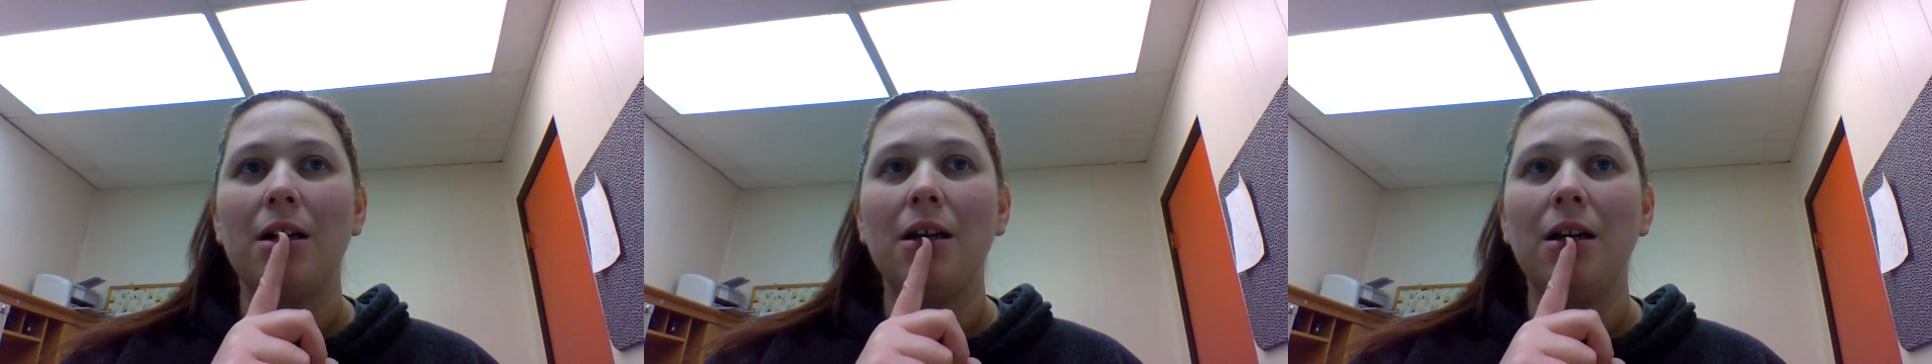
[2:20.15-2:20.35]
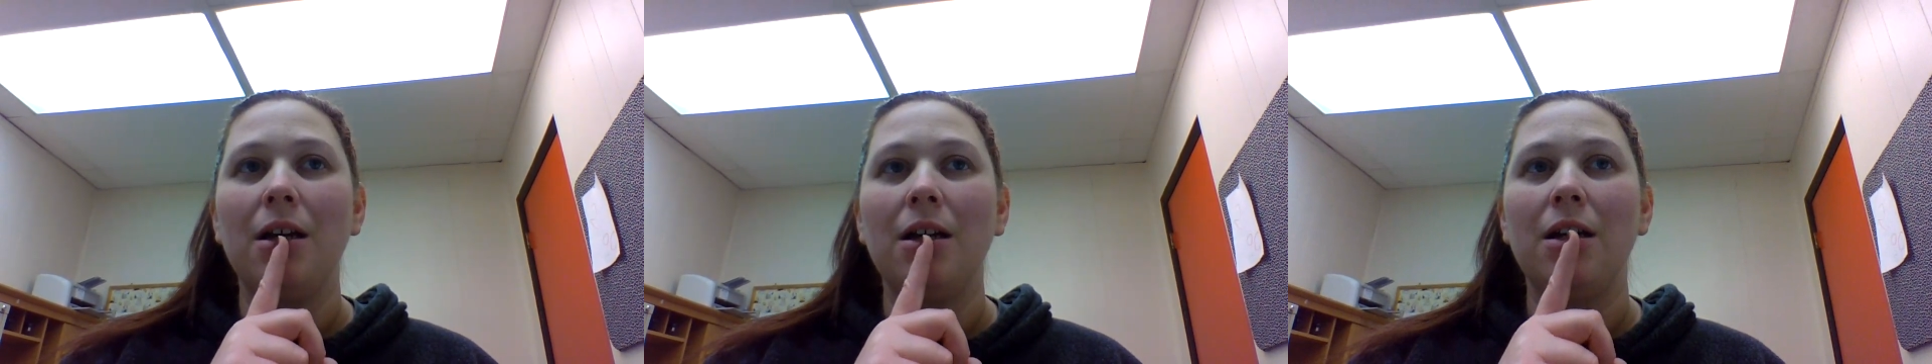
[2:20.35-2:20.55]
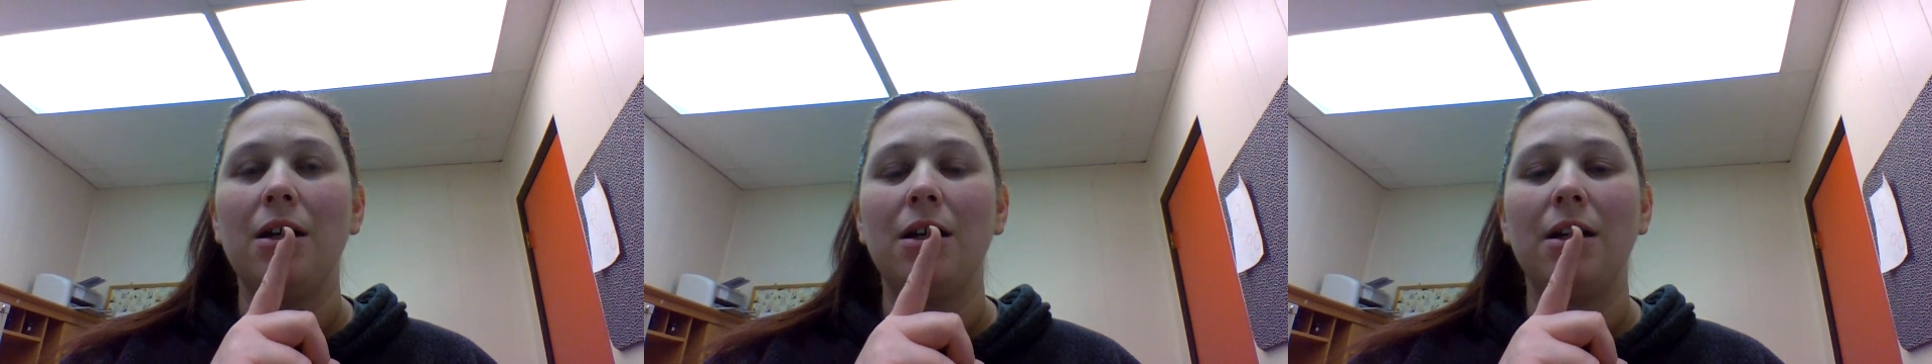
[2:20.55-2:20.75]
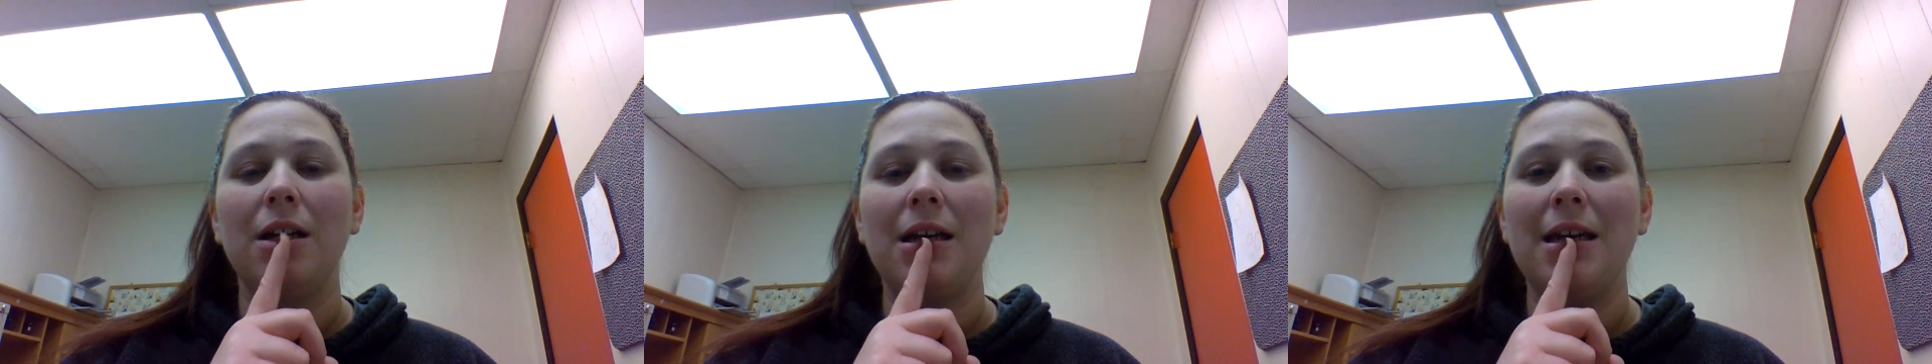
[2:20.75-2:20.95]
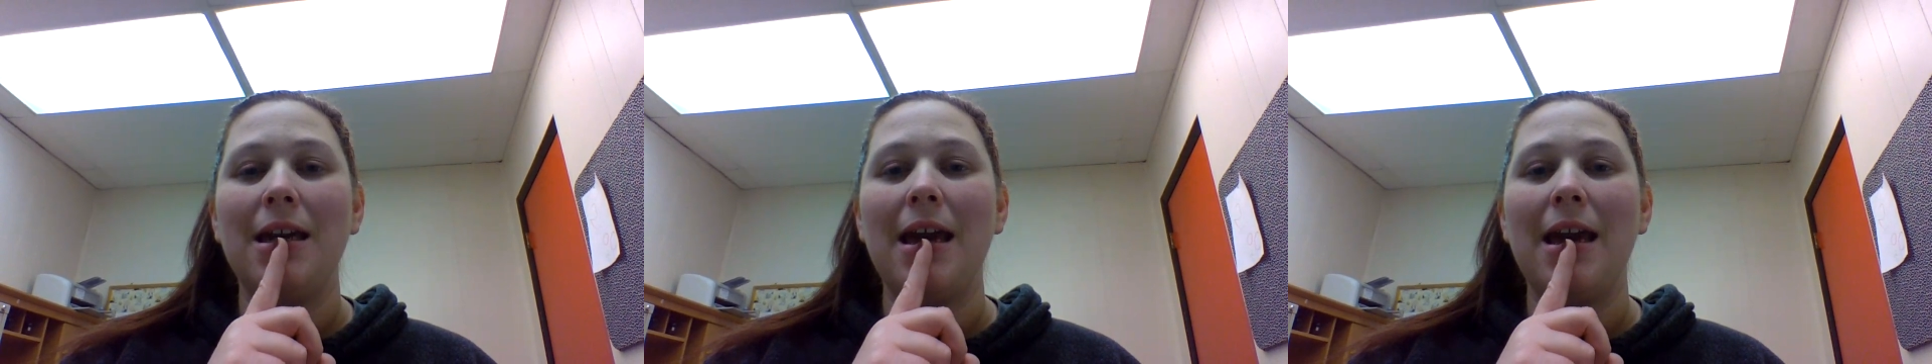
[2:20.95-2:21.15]
g,
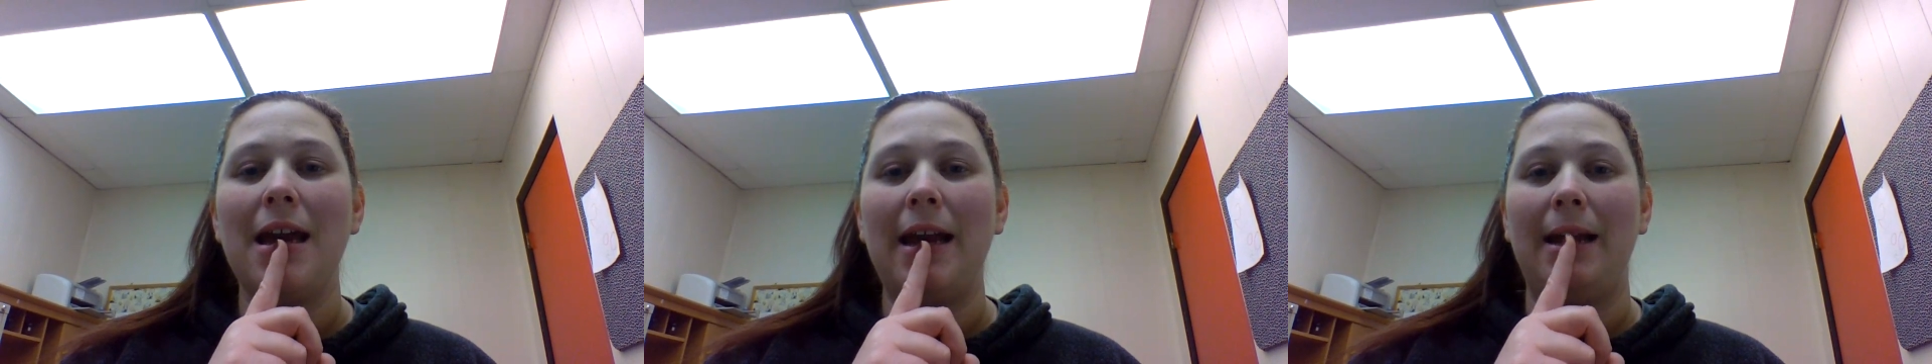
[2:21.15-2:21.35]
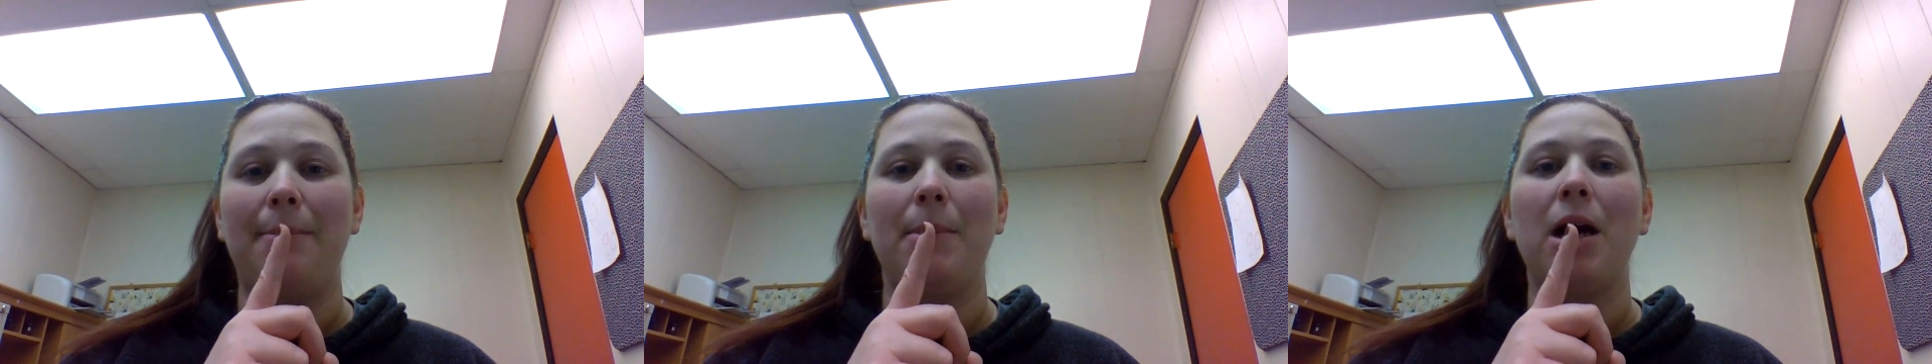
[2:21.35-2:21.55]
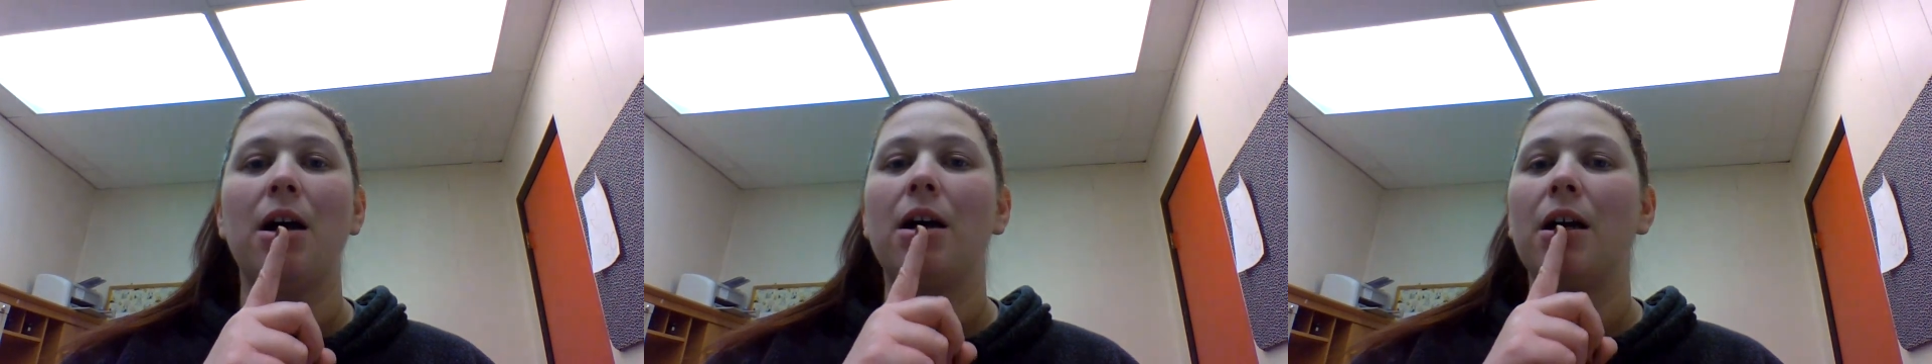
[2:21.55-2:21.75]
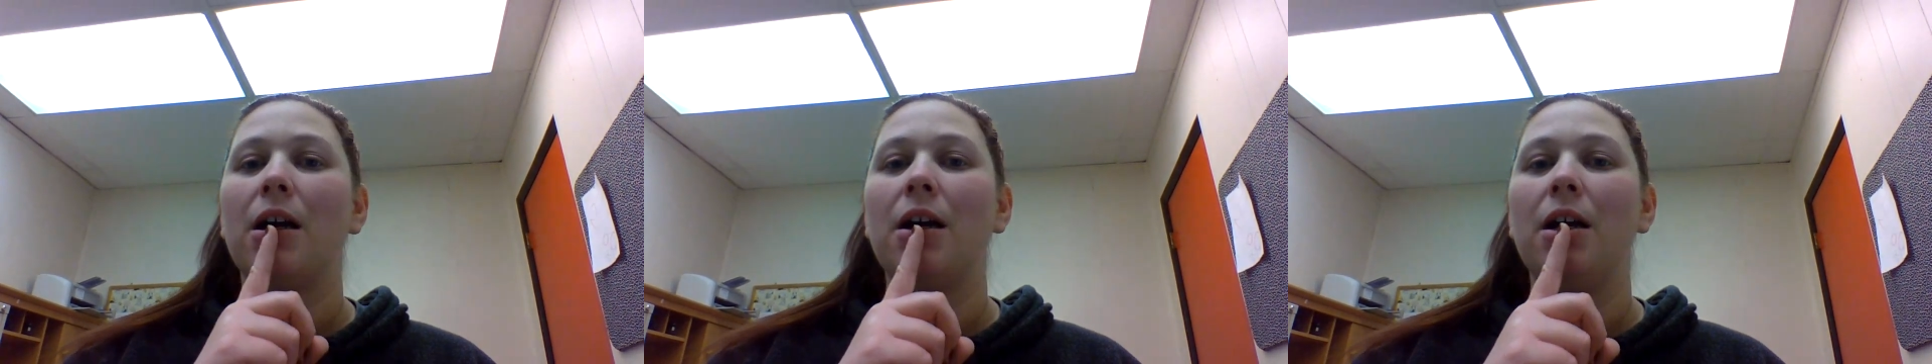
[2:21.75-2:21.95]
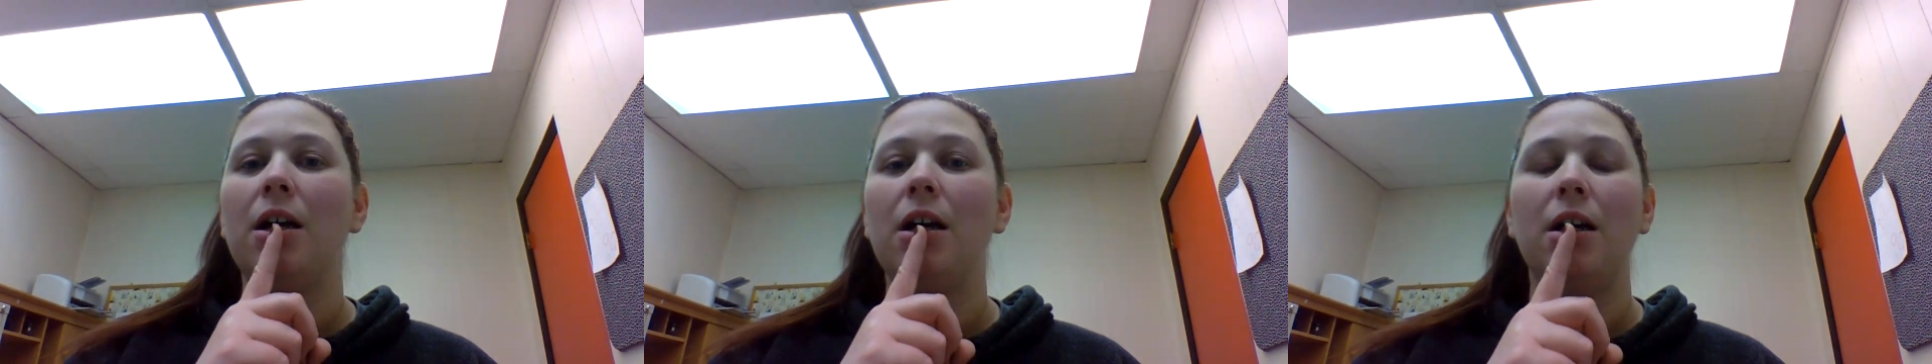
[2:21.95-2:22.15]
game.
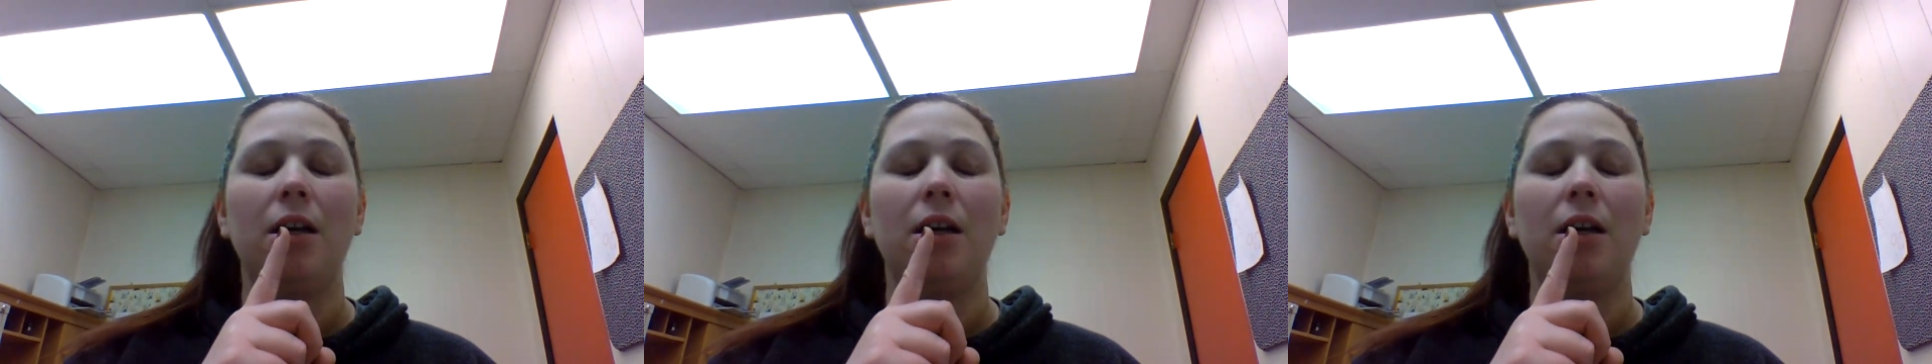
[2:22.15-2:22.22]
G,